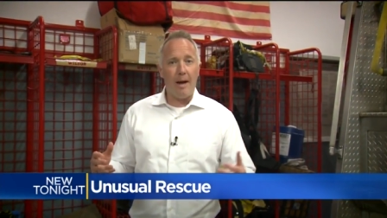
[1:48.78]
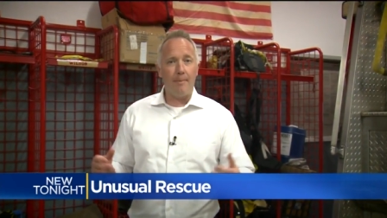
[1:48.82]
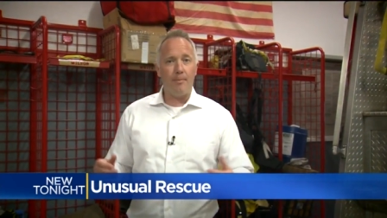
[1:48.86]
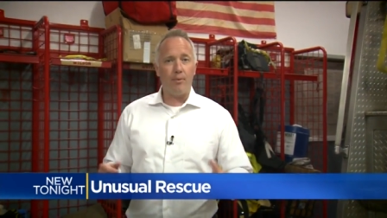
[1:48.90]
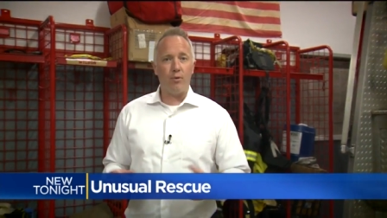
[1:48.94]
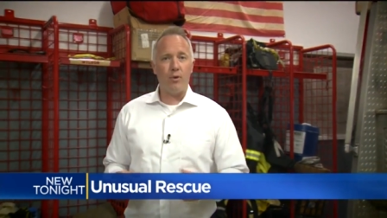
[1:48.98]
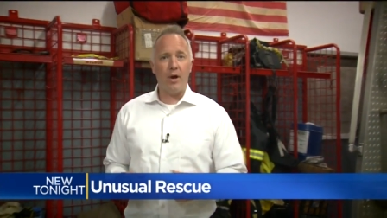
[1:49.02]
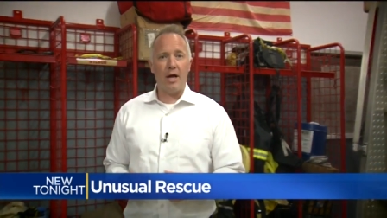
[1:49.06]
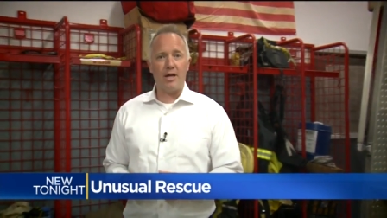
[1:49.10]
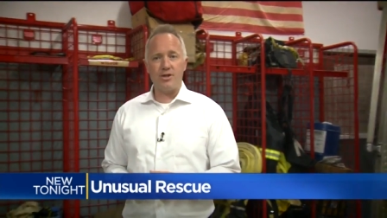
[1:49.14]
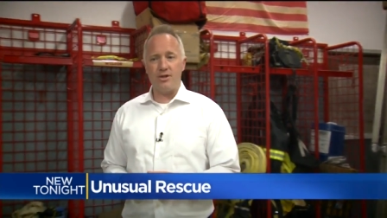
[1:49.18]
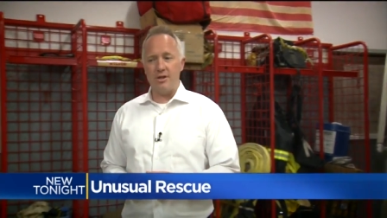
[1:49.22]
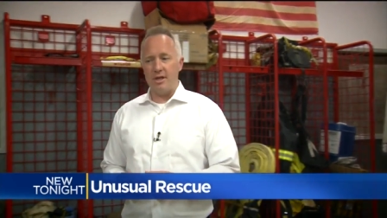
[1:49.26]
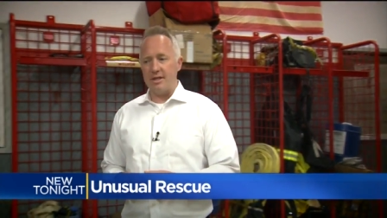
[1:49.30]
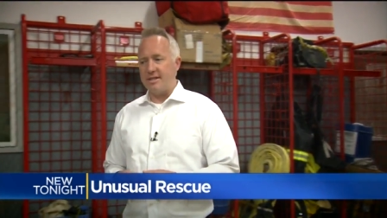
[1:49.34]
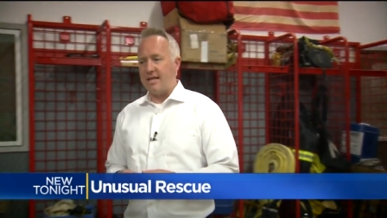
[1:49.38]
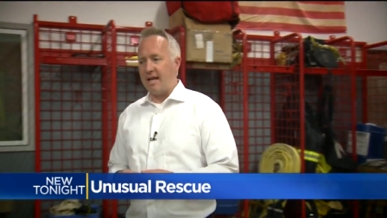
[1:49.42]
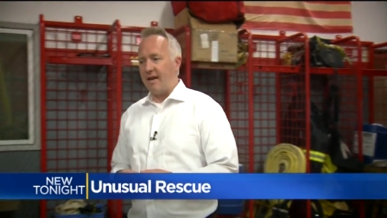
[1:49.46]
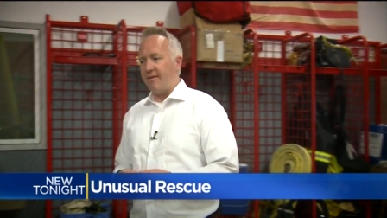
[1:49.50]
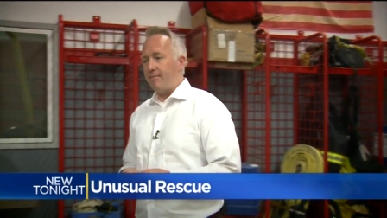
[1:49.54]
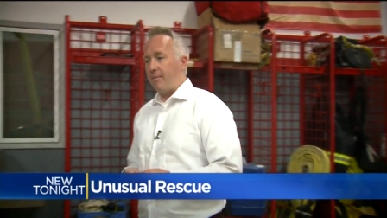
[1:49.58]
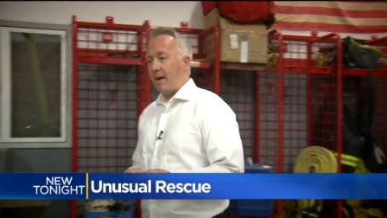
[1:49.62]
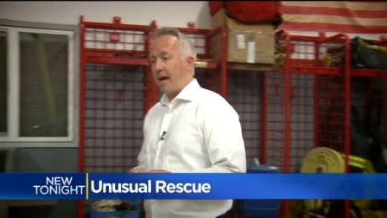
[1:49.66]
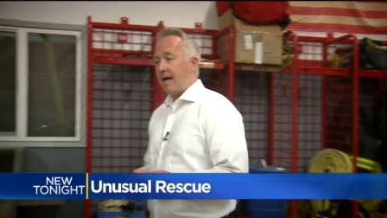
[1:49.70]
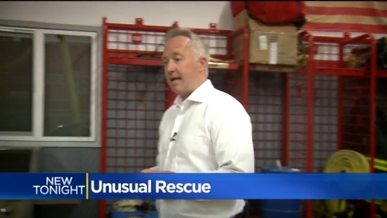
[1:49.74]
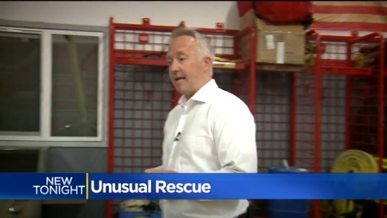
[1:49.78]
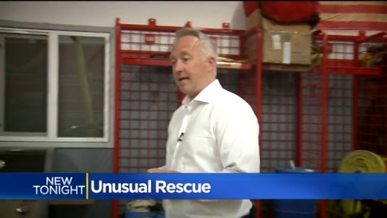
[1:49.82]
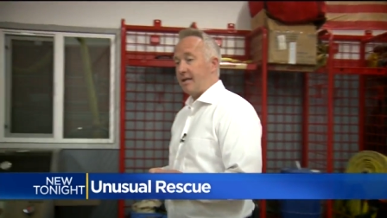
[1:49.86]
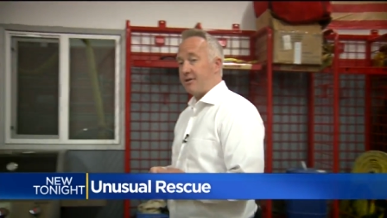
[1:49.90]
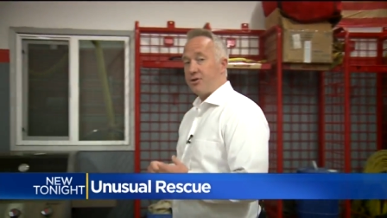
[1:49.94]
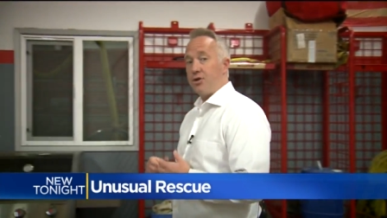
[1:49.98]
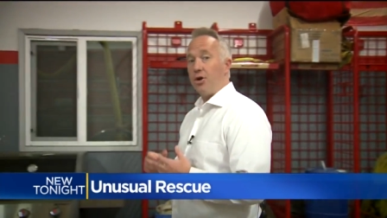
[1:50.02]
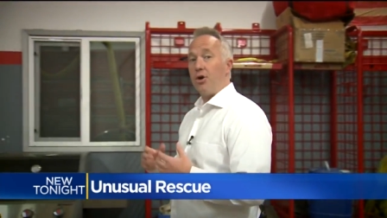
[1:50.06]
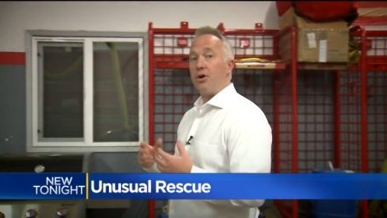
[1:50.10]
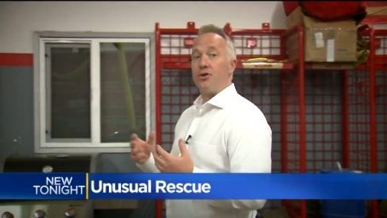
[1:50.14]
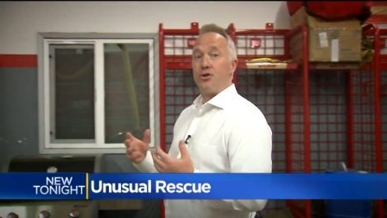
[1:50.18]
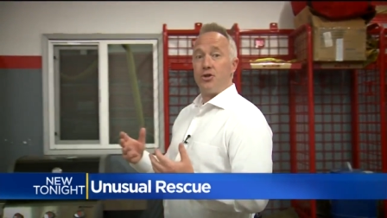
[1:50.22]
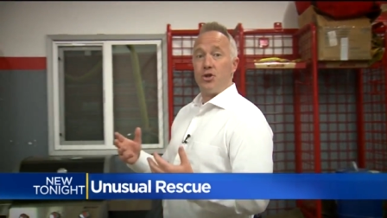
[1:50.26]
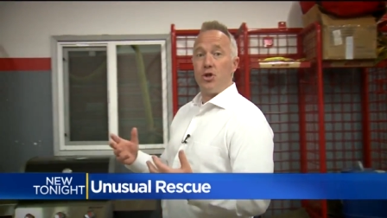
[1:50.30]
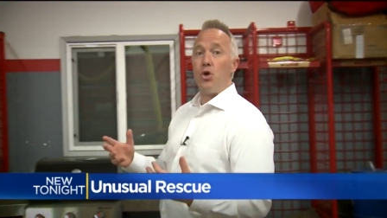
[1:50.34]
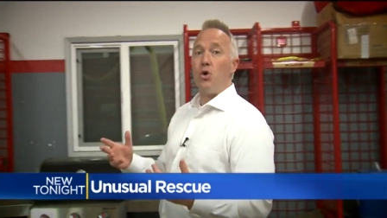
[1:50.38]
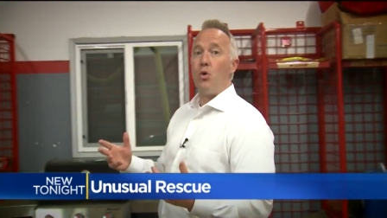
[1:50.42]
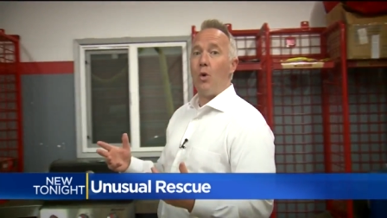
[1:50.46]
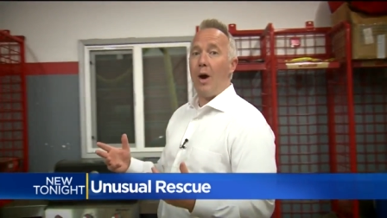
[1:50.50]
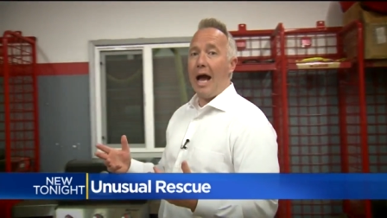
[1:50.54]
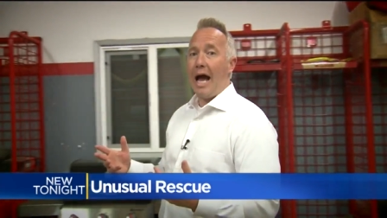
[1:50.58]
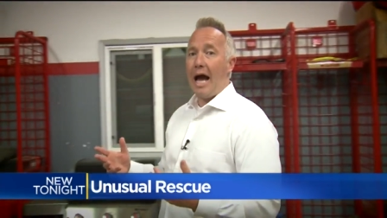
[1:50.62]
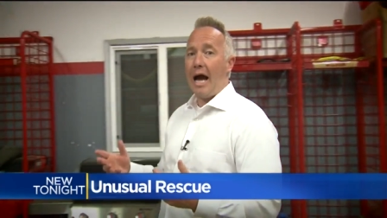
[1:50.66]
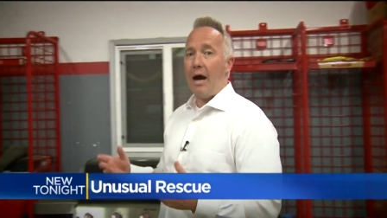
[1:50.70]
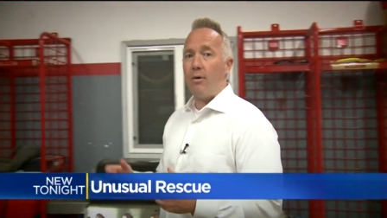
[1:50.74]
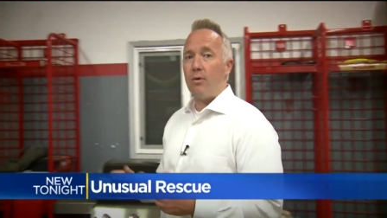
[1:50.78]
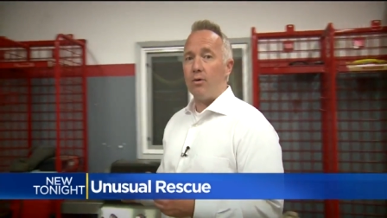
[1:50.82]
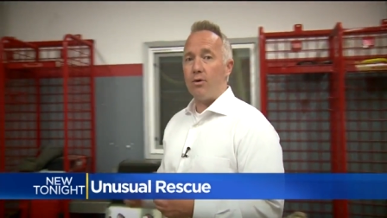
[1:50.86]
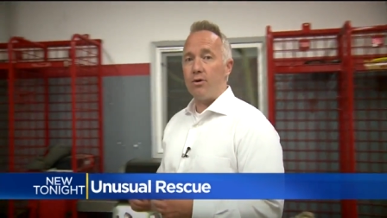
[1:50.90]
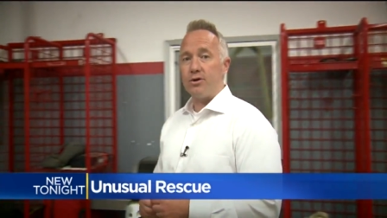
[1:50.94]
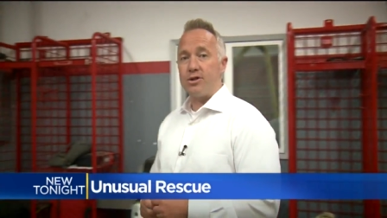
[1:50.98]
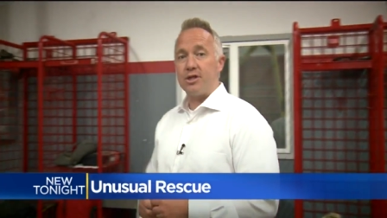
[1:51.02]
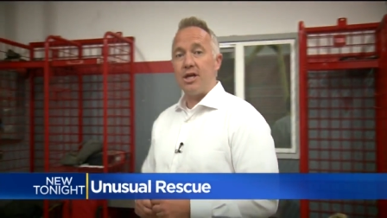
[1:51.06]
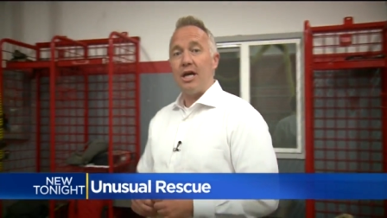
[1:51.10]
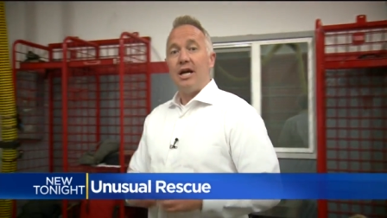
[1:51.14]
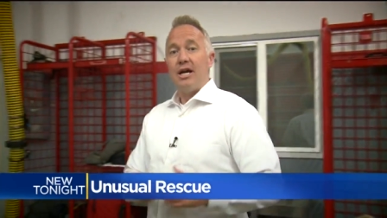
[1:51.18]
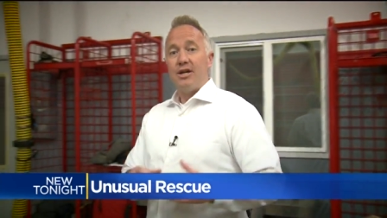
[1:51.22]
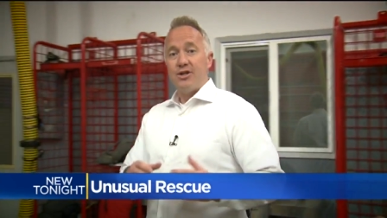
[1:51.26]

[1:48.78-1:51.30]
operation to save Penny took two hours.